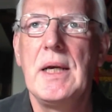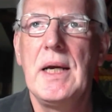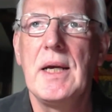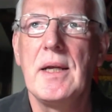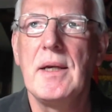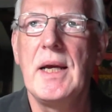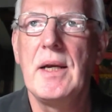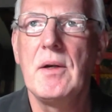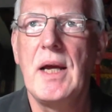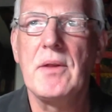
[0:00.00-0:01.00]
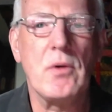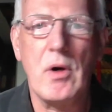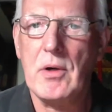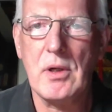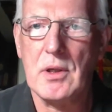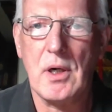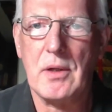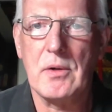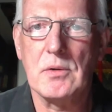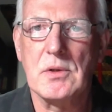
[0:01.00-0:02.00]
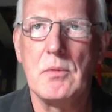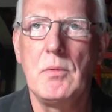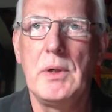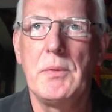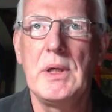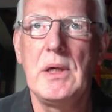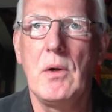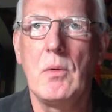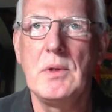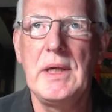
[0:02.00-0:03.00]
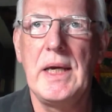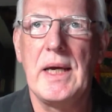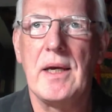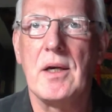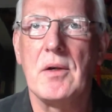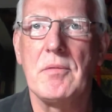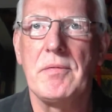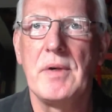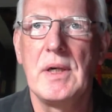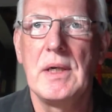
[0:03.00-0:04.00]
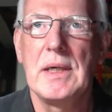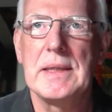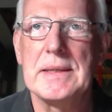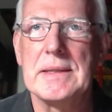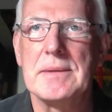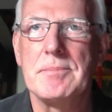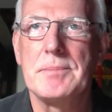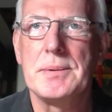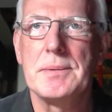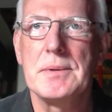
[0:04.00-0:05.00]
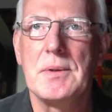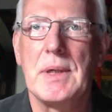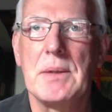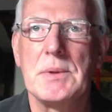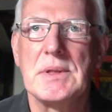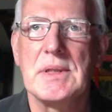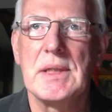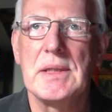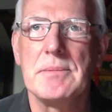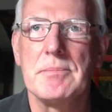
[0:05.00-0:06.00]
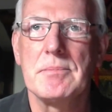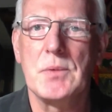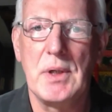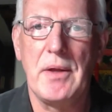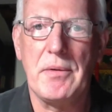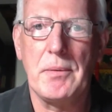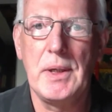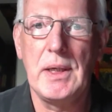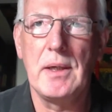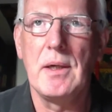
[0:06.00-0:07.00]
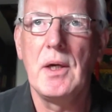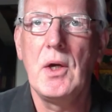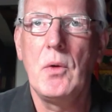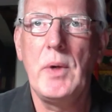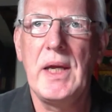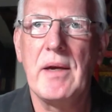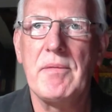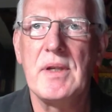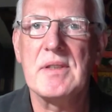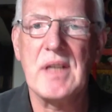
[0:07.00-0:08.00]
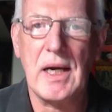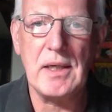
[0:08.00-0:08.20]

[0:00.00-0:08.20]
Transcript: and there aren't a lot of those. We really only have I would say really 3. We have the Sakya,